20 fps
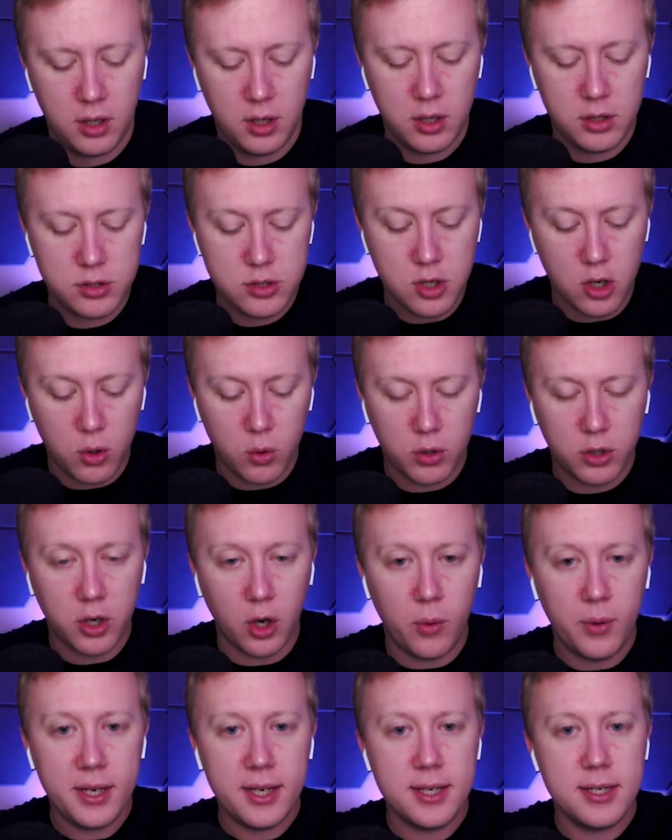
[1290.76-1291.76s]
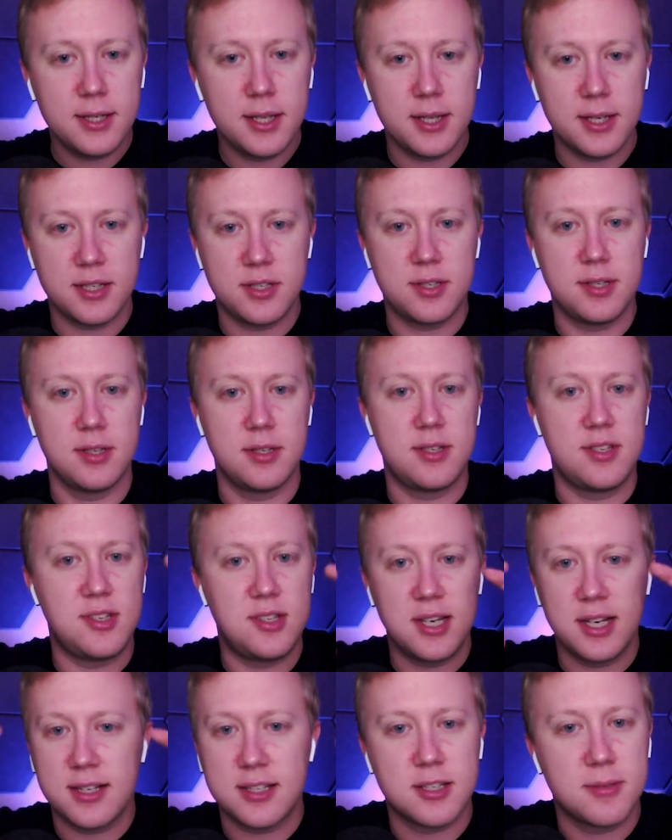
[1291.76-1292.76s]
So, going into this
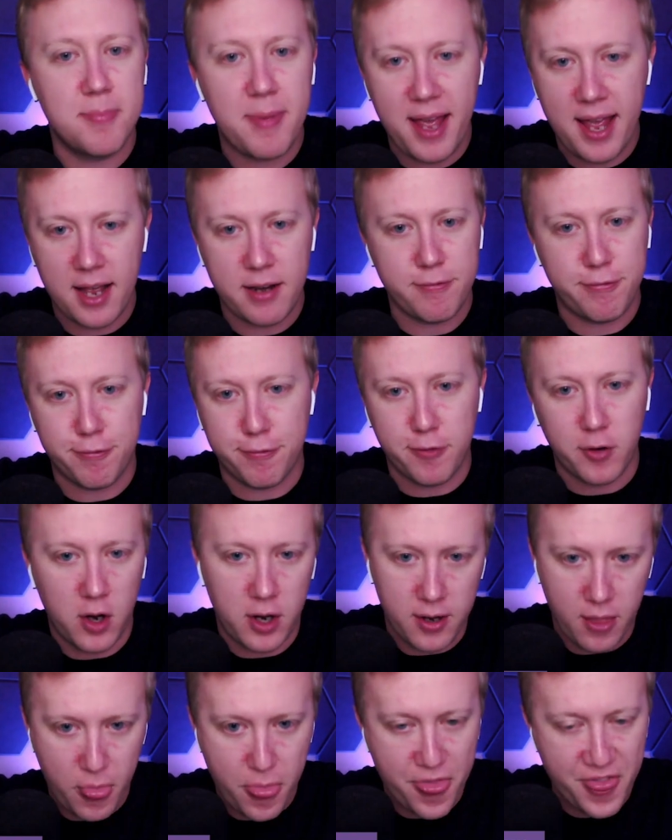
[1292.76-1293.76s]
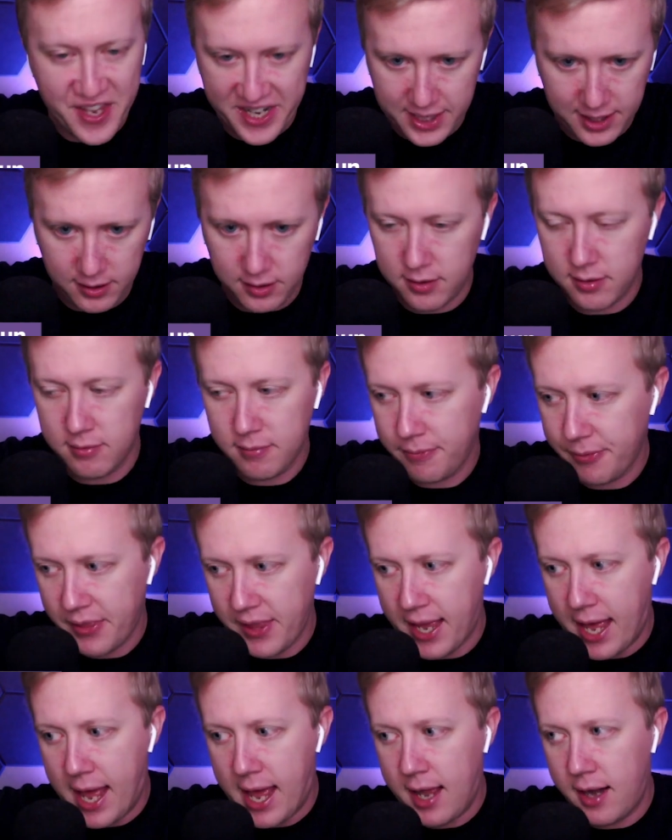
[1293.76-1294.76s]
six man front thing
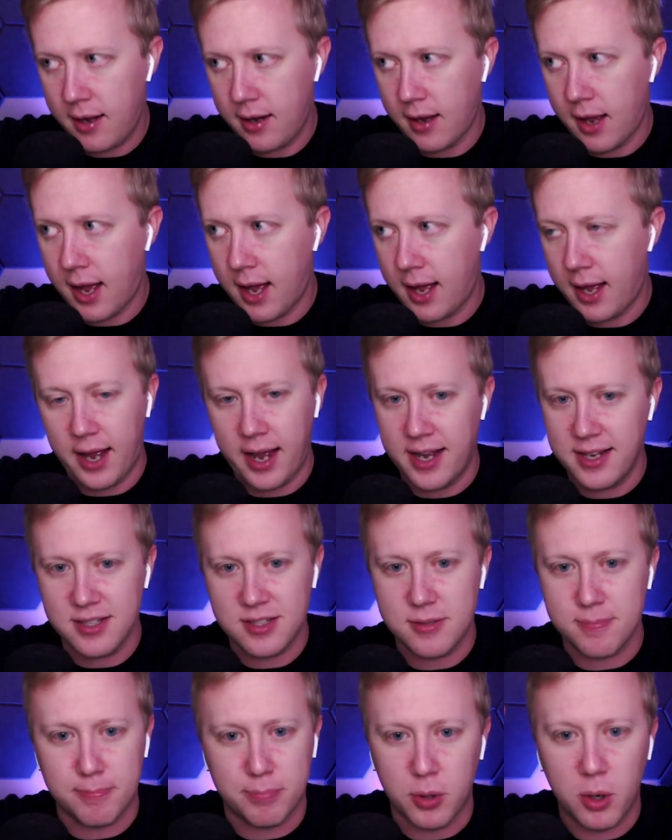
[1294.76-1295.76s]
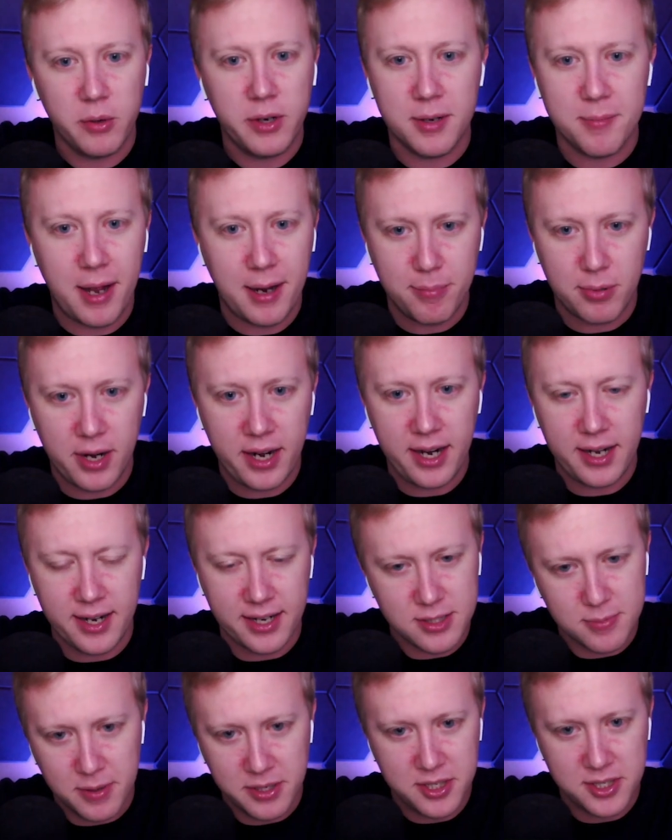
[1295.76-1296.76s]
that has broken my brain
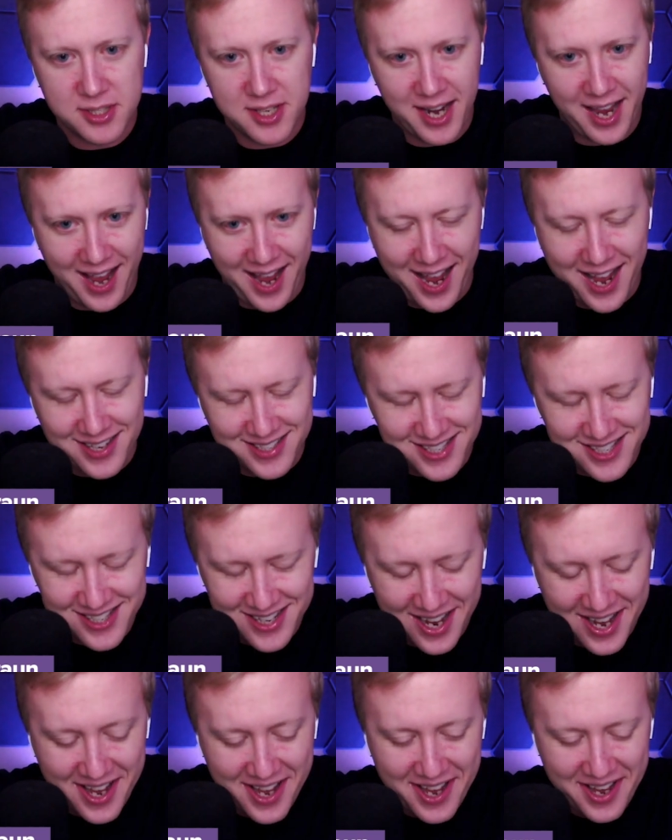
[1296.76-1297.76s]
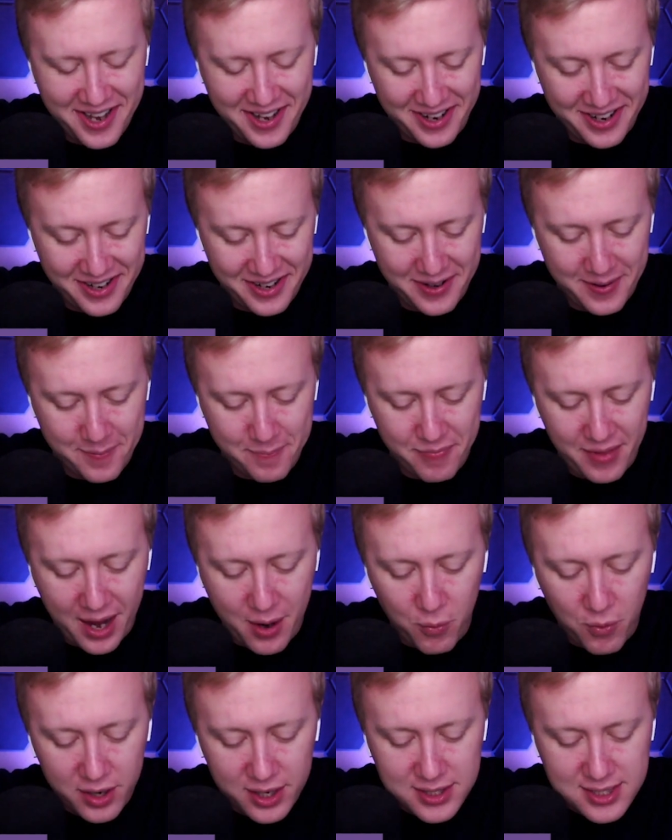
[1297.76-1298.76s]
as much as it has, um, I
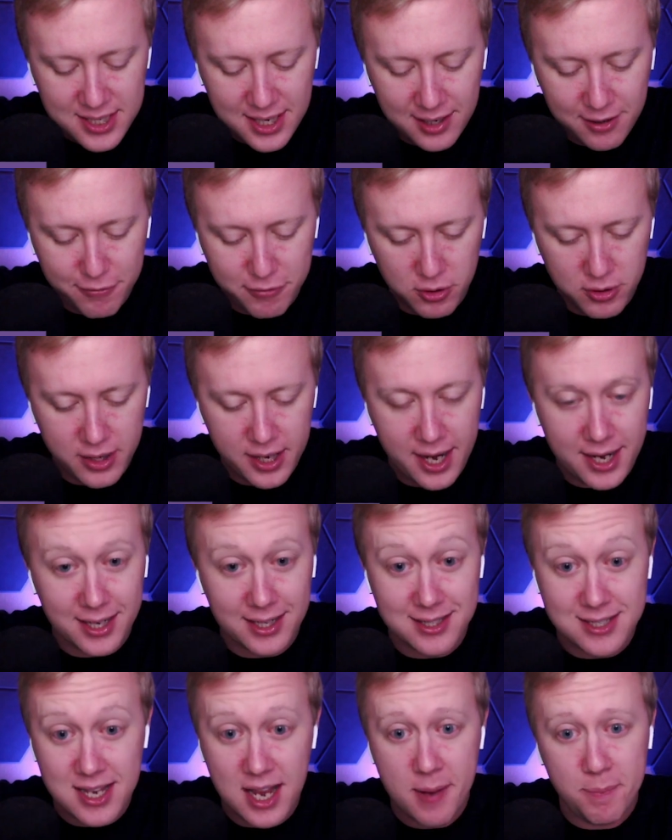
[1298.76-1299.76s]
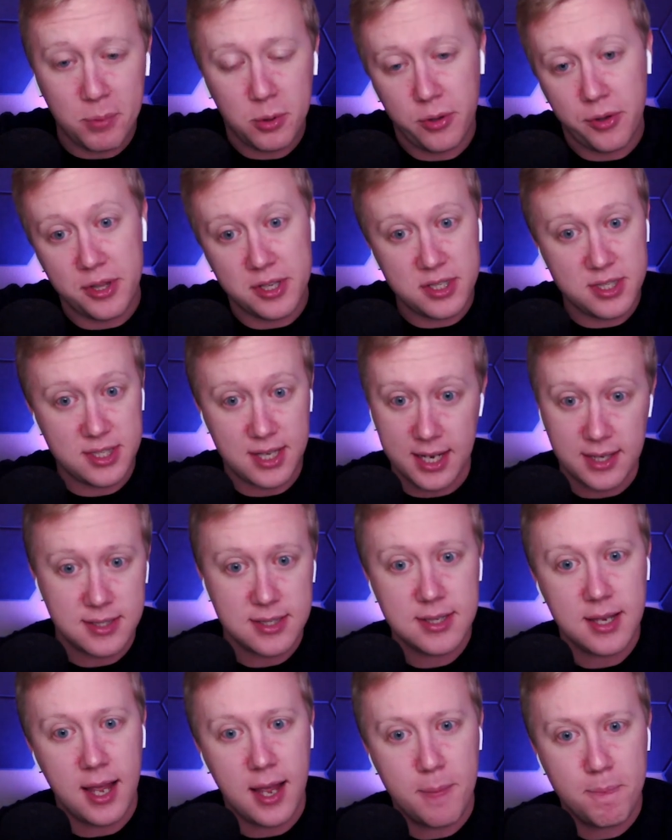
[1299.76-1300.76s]
want to take for an example the
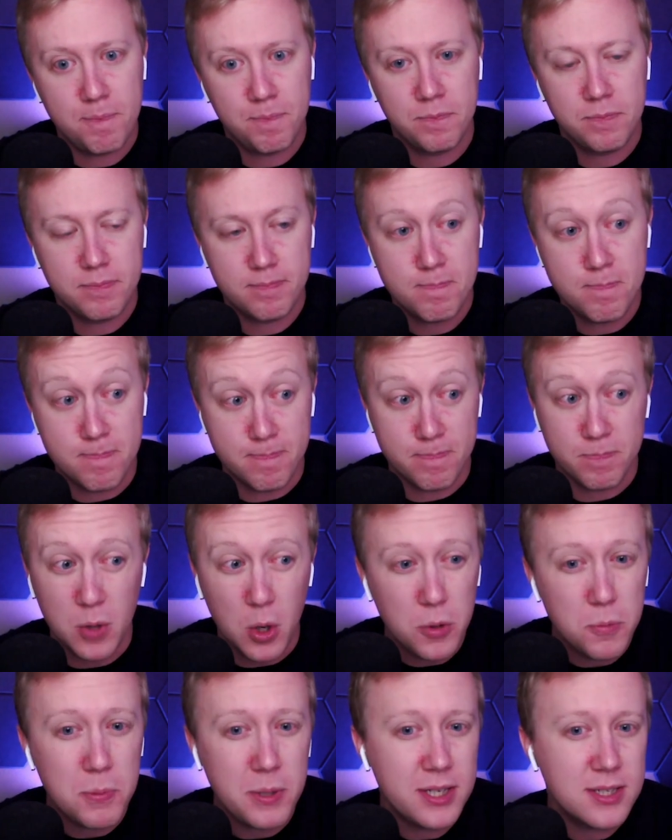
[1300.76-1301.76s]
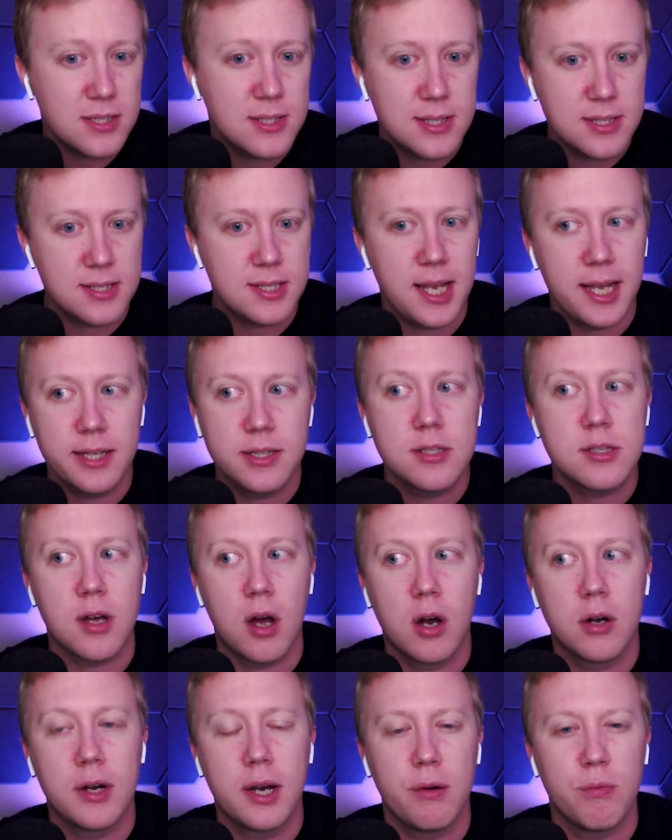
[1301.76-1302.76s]
Saints game both because the Saints
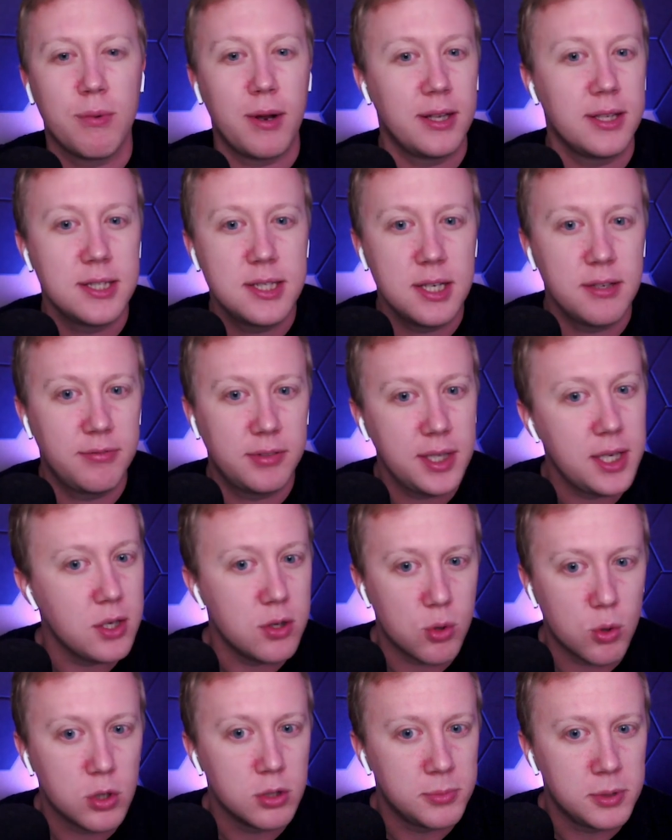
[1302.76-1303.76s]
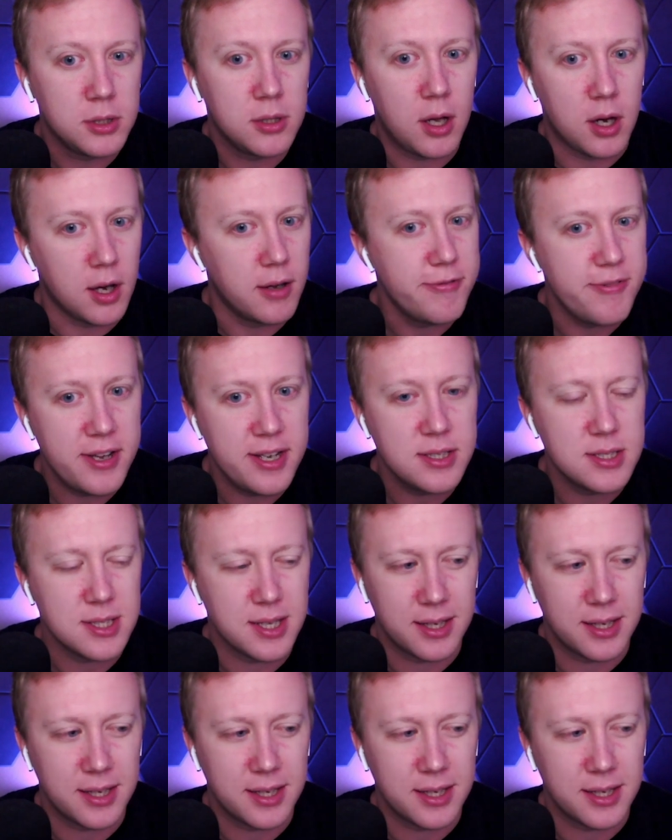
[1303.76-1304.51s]
are a relatively normal offense.